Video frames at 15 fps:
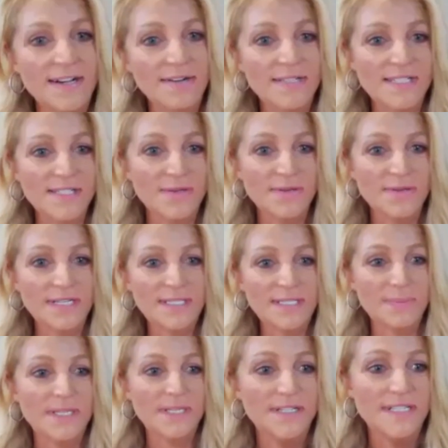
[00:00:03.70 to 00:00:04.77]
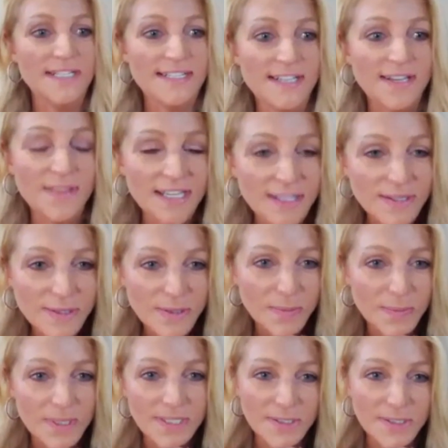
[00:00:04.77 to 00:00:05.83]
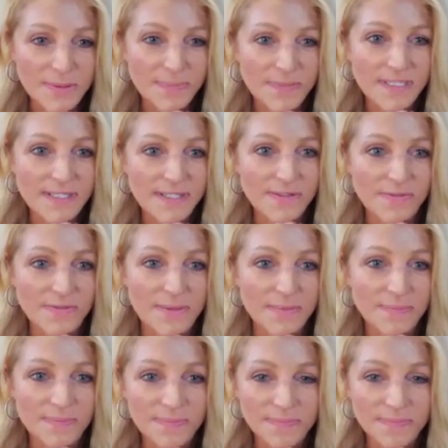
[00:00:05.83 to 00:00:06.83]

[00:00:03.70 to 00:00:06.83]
Oh, it's so great to be here, Danielle. Thank you so much. This is fun.